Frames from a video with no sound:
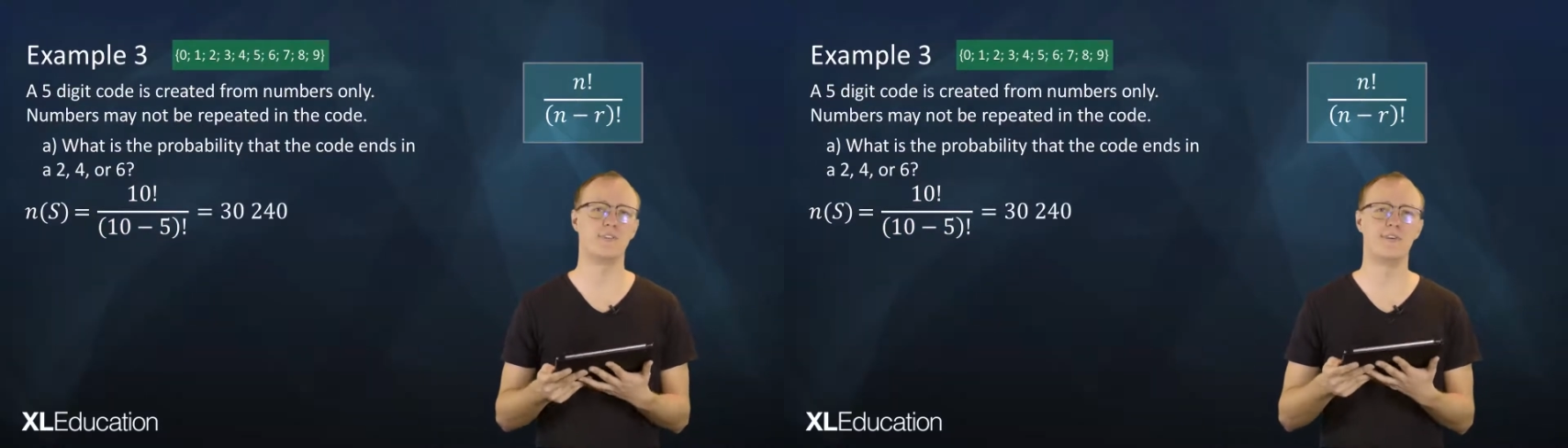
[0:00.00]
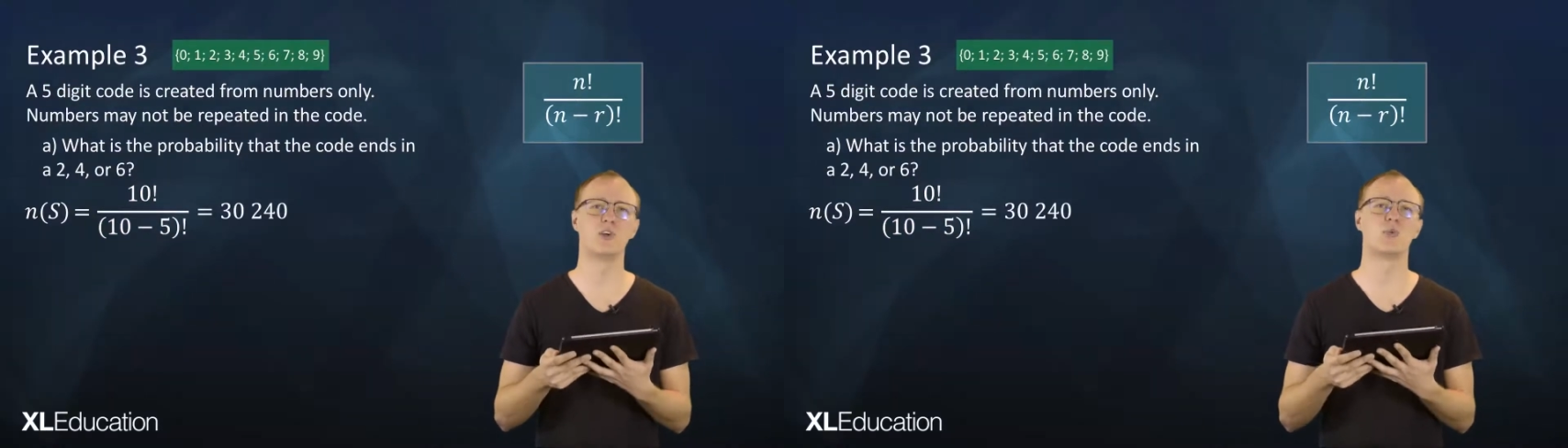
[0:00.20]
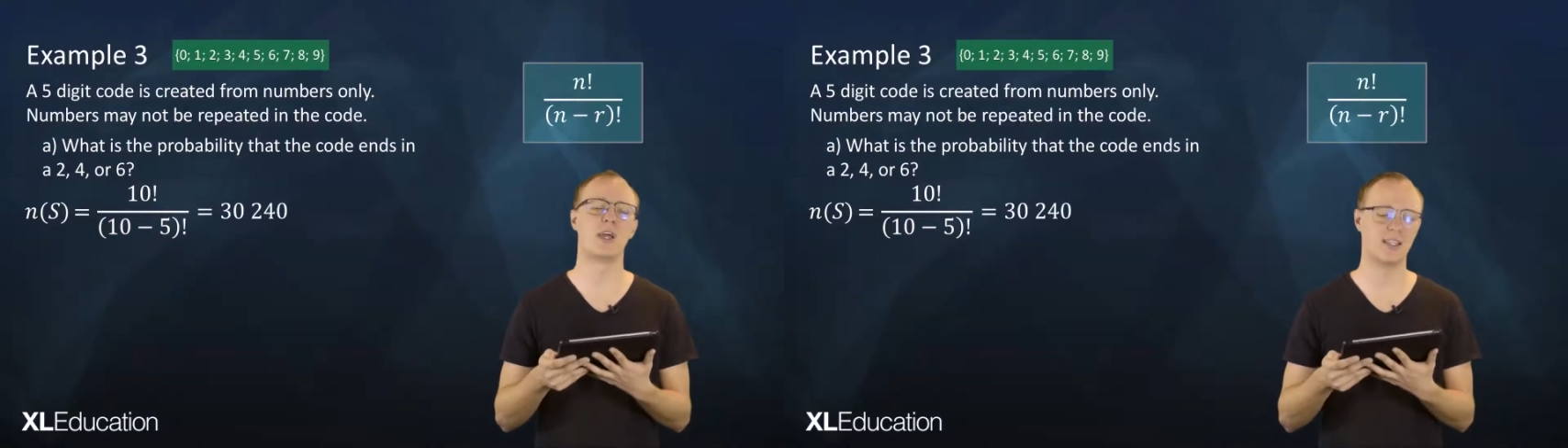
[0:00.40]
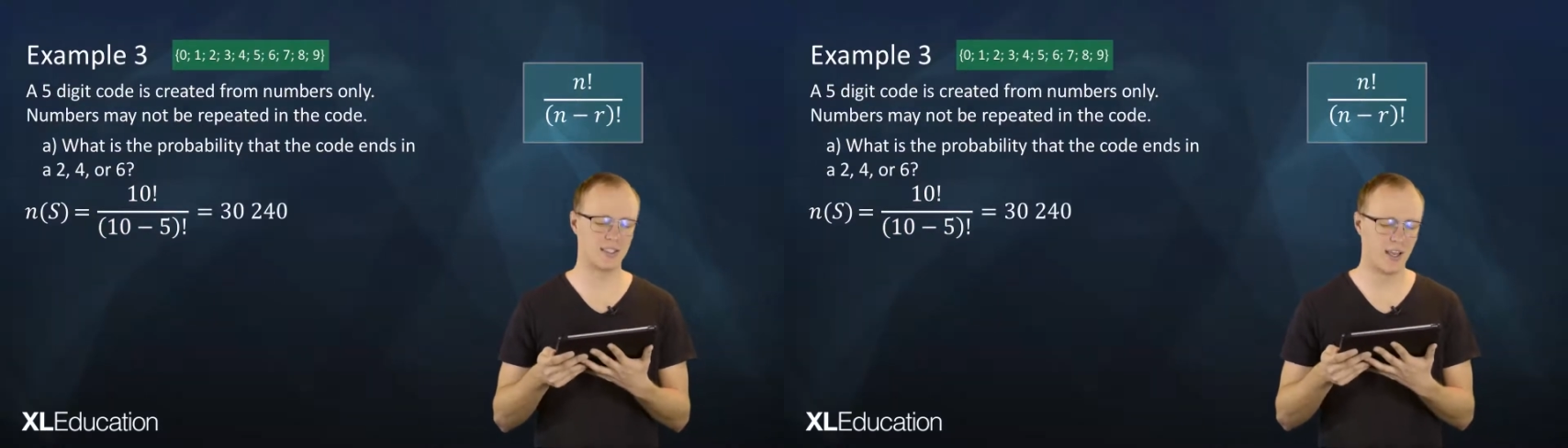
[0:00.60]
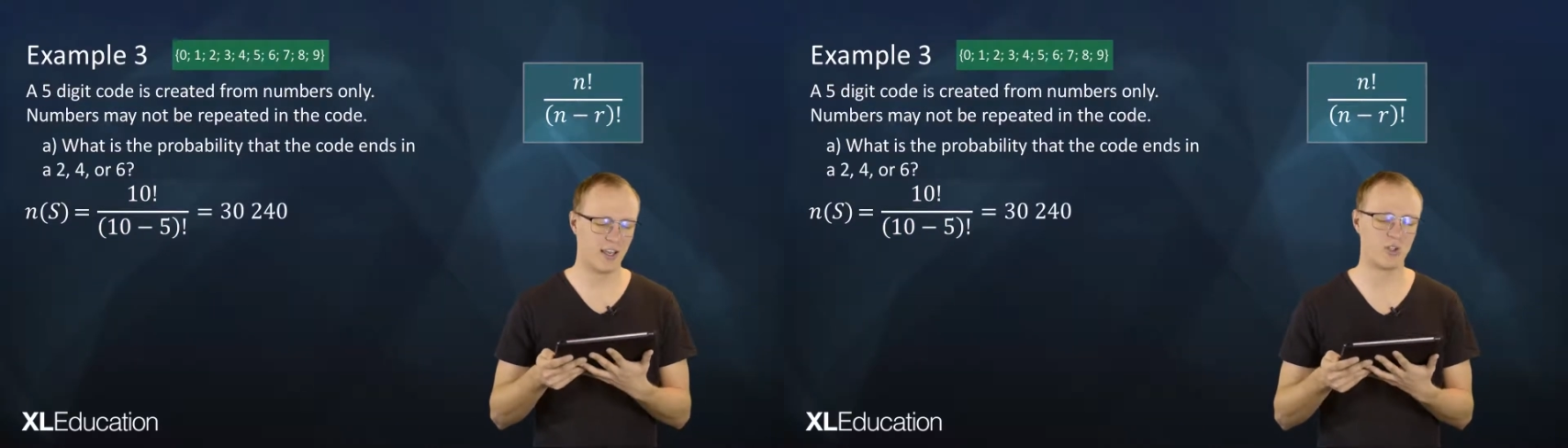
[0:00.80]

different ways